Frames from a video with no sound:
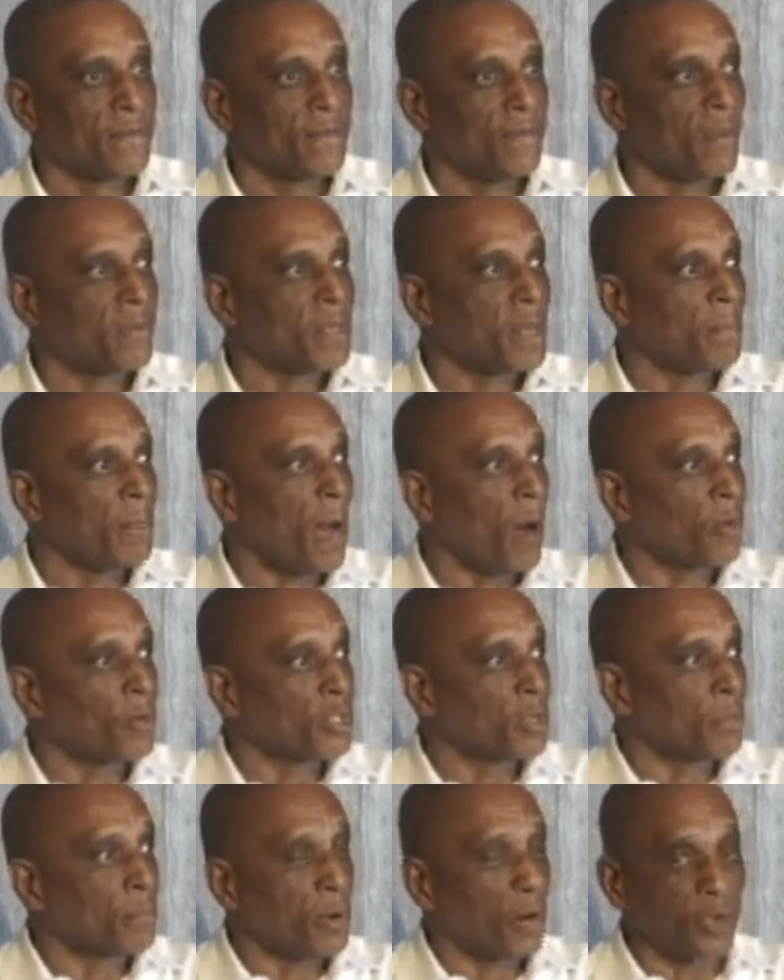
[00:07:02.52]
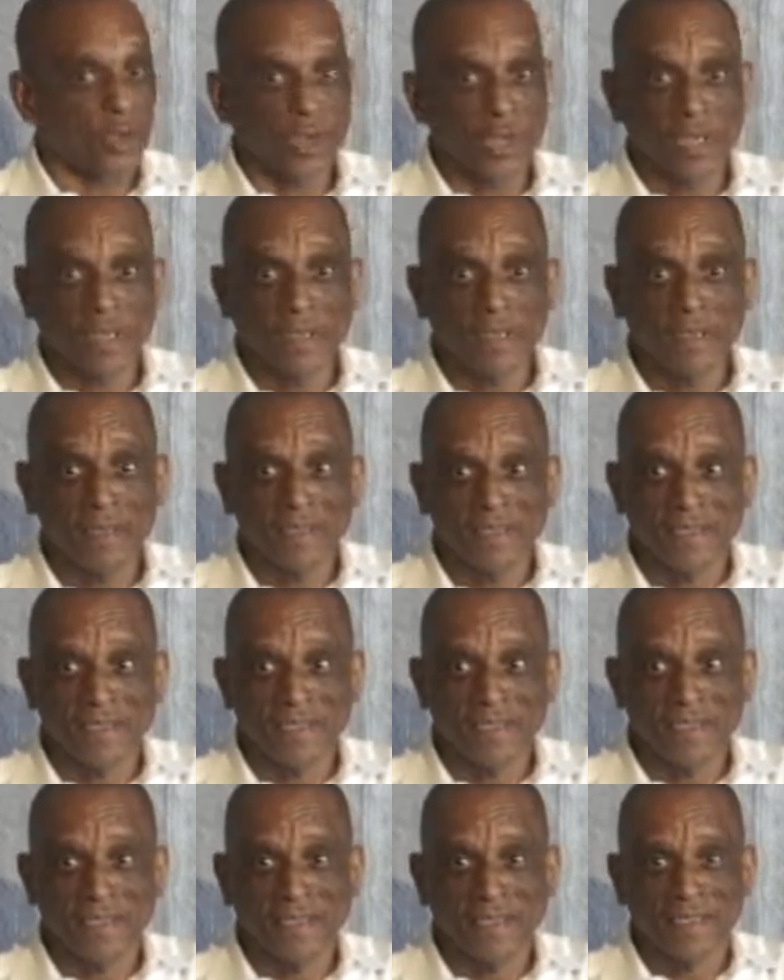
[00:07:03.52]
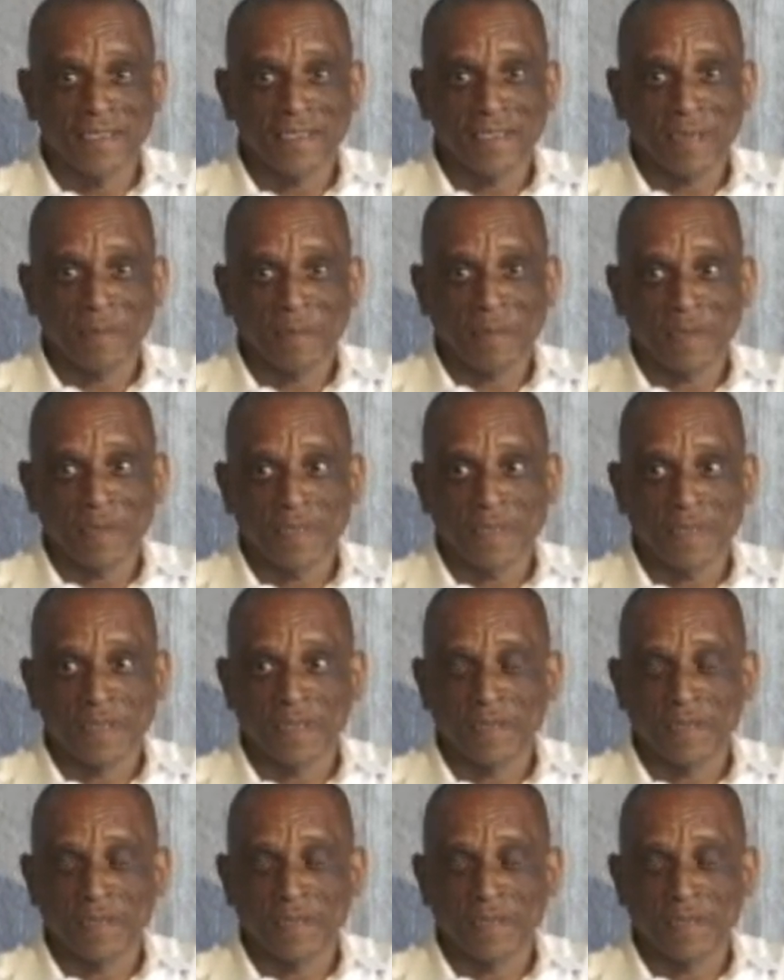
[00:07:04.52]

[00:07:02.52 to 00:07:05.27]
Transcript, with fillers: from the power to purchase something.